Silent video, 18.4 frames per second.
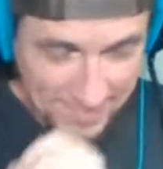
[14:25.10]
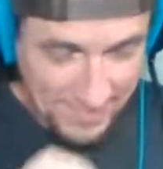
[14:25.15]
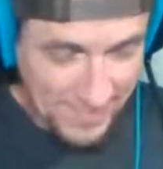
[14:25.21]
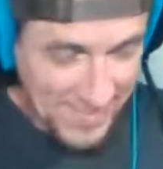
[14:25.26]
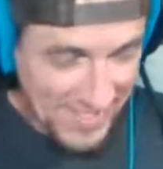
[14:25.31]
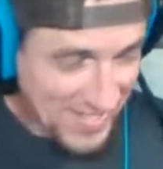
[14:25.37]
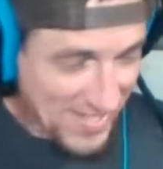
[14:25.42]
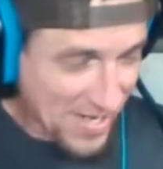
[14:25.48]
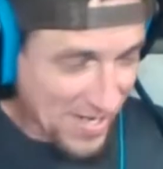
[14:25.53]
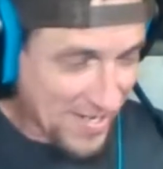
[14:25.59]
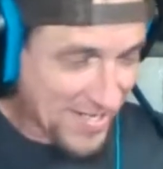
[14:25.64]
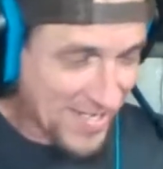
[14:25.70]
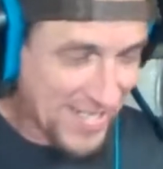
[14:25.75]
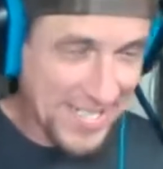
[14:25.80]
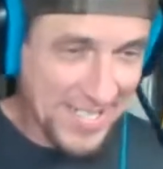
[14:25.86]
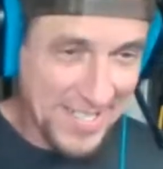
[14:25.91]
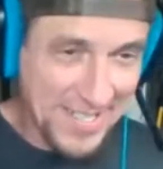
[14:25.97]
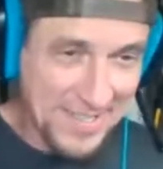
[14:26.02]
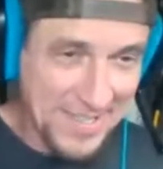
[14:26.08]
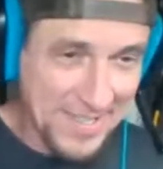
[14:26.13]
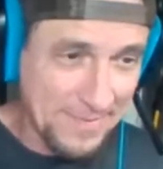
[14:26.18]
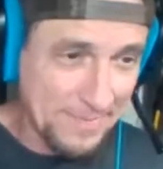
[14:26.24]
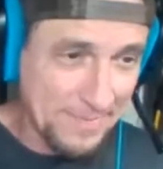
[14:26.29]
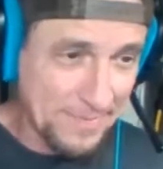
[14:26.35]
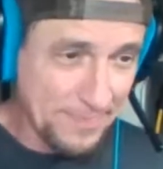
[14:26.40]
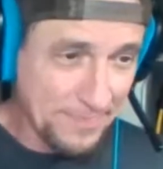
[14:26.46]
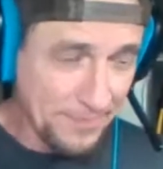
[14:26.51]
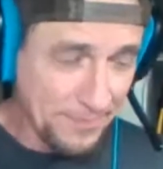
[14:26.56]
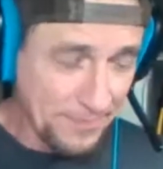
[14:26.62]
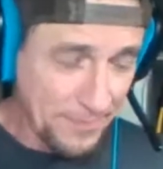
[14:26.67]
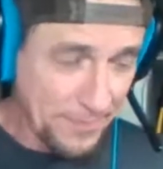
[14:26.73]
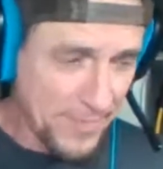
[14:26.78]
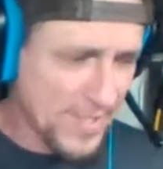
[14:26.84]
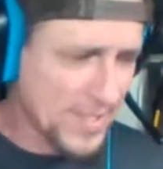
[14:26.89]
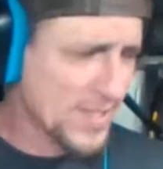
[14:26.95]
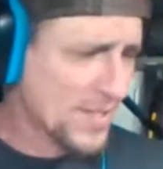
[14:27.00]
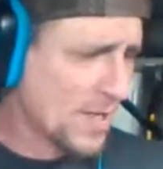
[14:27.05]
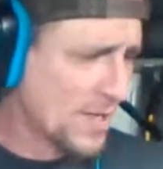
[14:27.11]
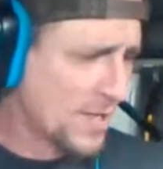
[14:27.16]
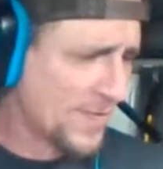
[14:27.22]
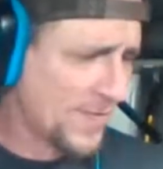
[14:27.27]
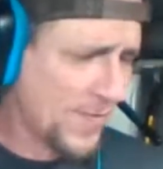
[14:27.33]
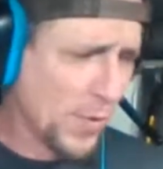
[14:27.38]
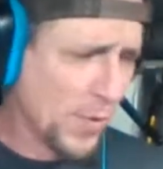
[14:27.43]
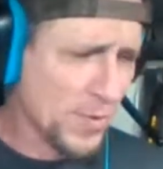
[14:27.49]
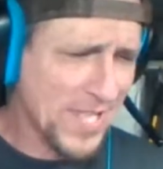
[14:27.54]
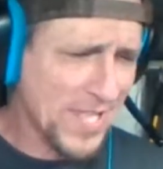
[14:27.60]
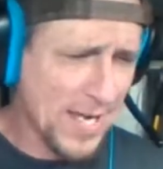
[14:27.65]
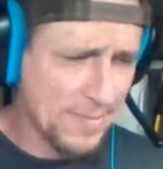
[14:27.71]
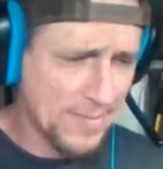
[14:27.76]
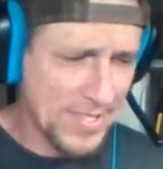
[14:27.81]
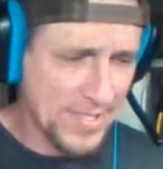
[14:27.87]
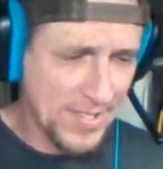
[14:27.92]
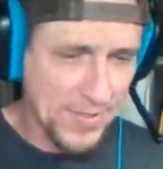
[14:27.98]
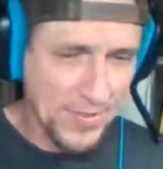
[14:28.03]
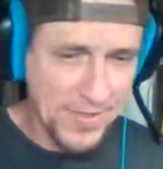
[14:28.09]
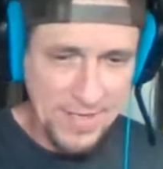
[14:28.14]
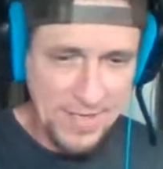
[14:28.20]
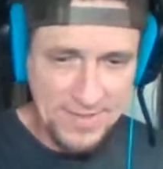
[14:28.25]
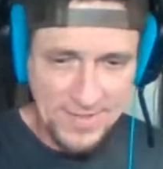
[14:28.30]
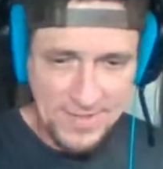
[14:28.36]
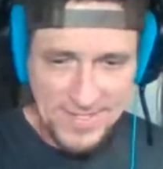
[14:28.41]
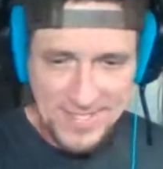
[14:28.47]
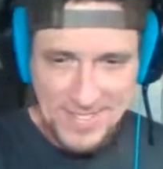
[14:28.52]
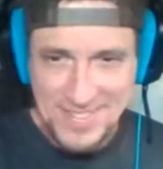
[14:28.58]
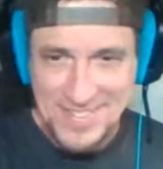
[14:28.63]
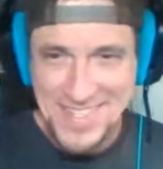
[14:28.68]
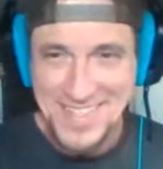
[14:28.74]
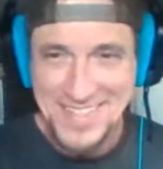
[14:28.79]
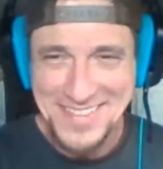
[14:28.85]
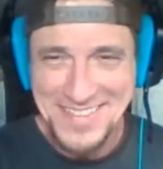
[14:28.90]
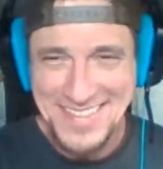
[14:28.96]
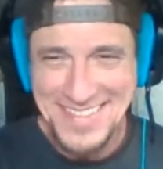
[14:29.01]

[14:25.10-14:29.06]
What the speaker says: started in started full time in 2016.